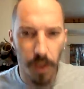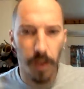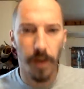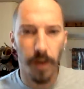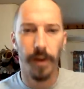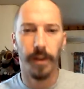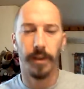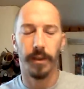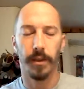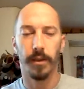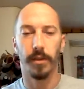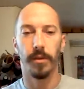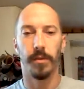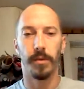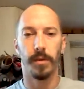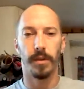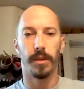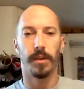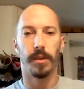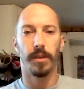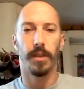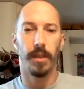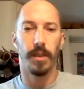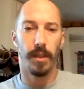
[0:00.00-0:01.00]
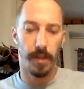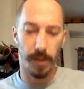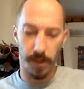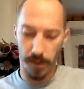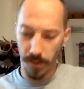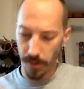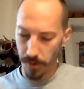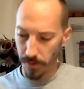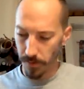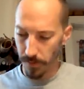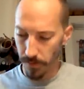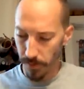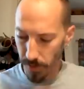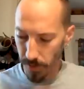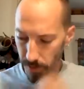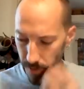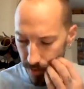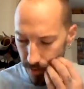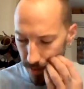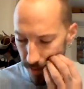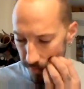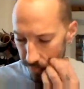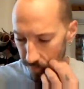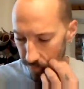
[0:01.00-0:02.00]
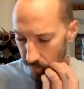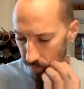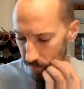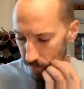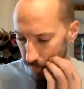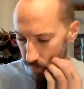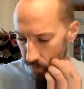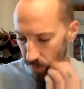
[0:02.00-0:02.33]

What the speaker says: Alright, so on ECF I